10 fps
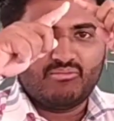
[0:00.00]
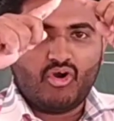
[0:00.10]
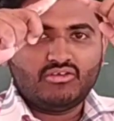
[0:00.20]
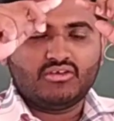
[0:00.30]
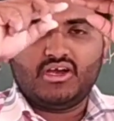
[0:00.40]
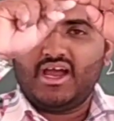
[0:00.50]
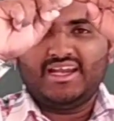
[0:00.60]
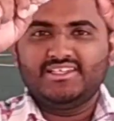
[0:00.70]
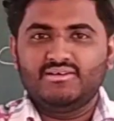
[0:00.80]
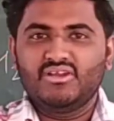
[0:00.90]
bond and
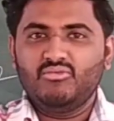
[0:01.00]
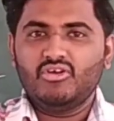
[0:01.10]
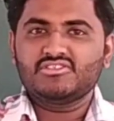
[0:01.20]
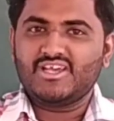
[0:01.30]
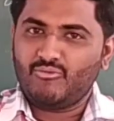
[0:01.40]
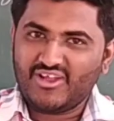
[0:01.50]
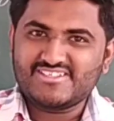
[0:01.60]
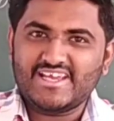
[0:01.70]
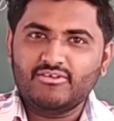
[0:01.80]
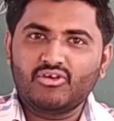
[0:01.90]
the double bonds on one
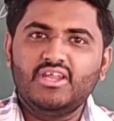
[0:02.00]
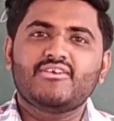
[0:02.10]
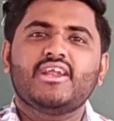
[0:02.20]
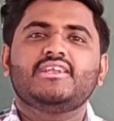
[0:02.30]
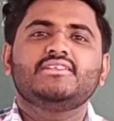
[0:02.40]
side only you are getting